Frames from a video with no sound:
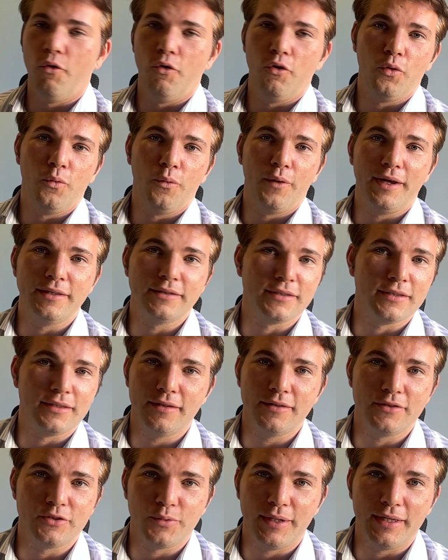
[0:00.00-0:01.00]
all the way
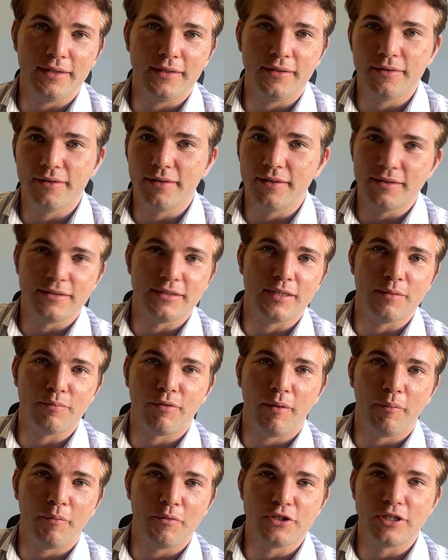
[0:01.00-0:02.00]
to England into
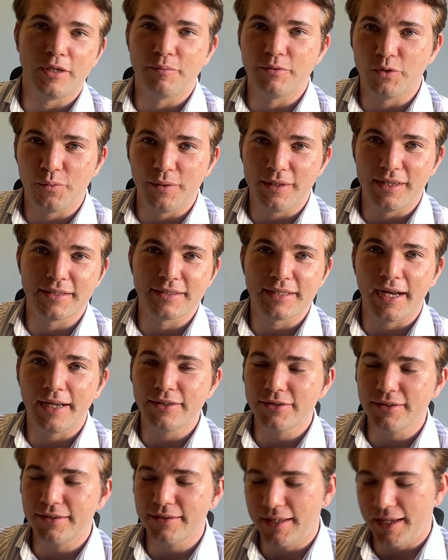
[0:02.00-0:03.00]
the Premiership to win the
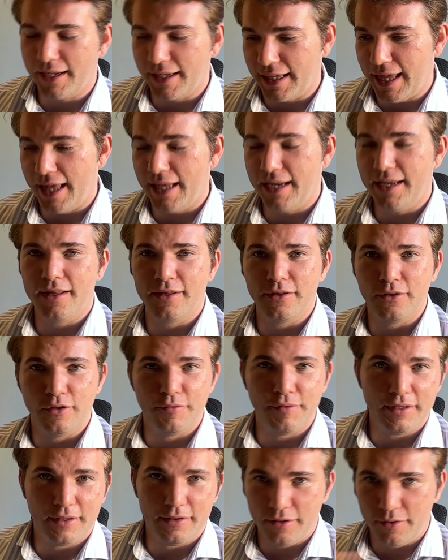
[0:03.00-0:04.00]
title. Get it,
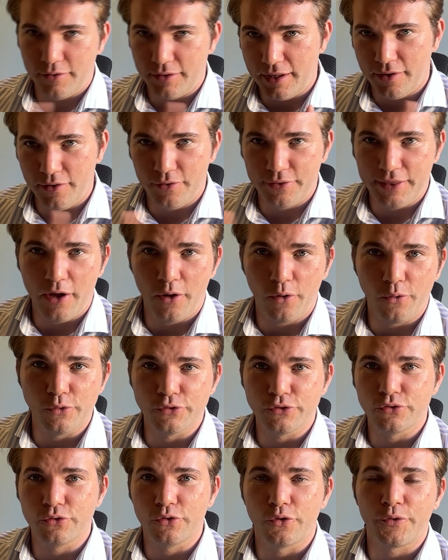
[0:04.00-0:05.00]
love it. I know that
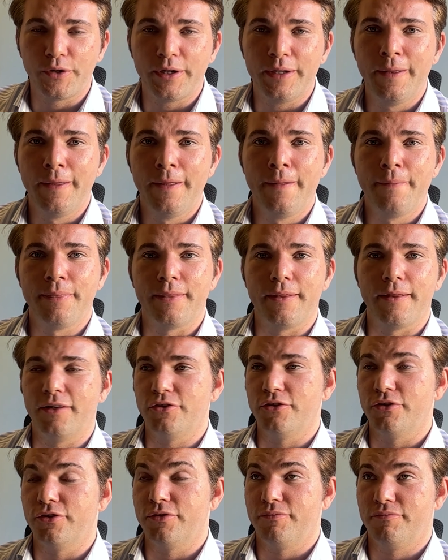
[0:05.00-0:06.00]
whole story and
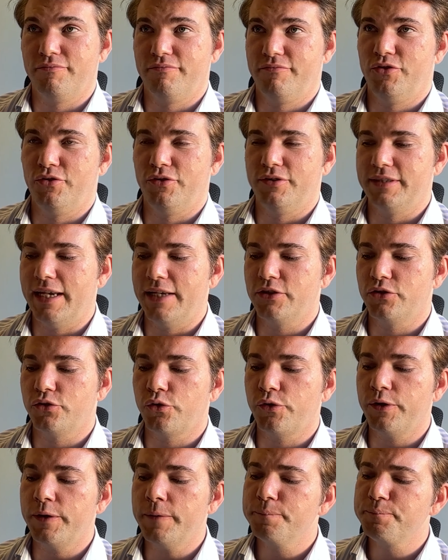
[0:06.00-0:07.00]
not just success
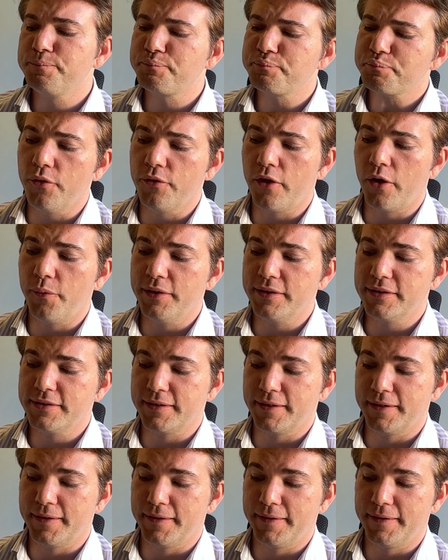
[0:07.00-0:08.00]
story. But no,
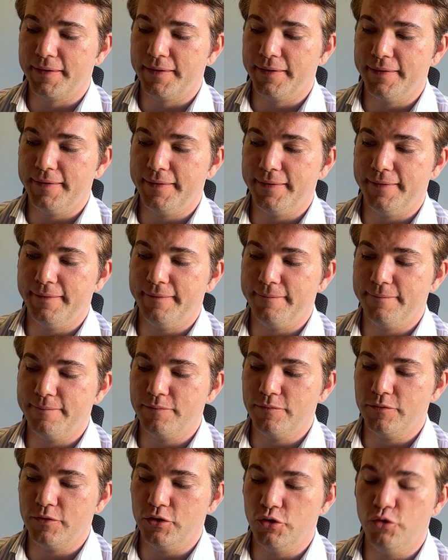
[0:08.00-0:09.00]
it's
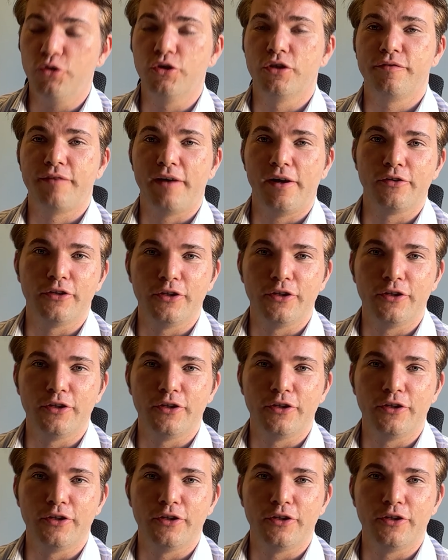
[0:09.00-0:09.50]
you could have